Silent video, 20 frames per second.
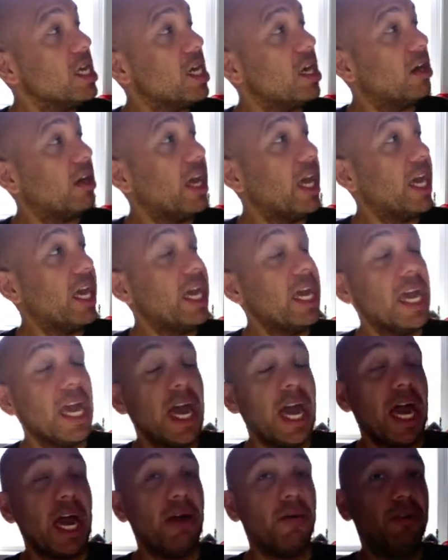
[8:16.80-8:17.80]
Okay,
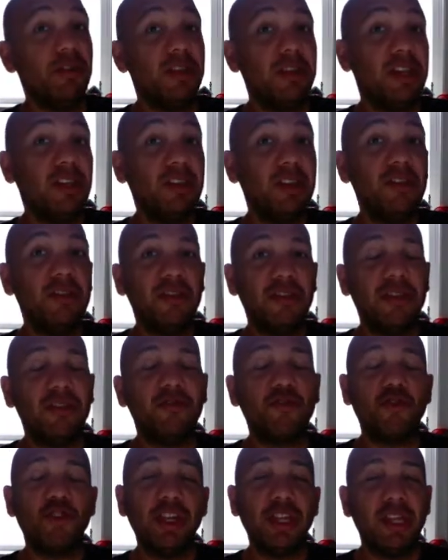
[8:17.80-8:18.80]
and
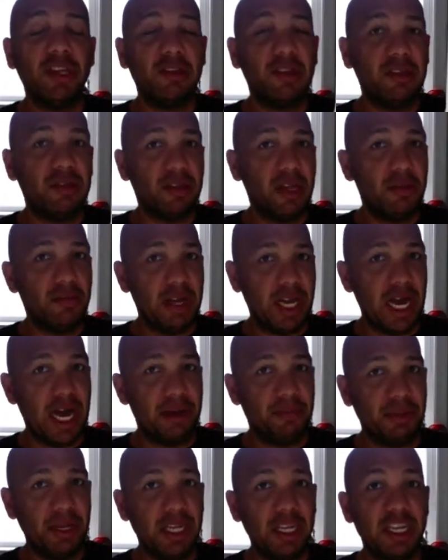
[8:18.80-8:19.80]
treat this as dummy
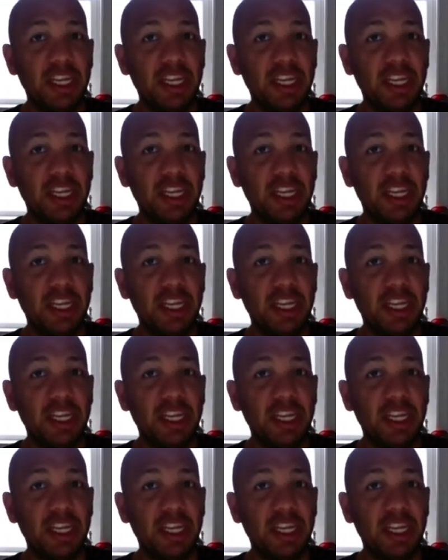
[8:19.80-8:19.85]
copy.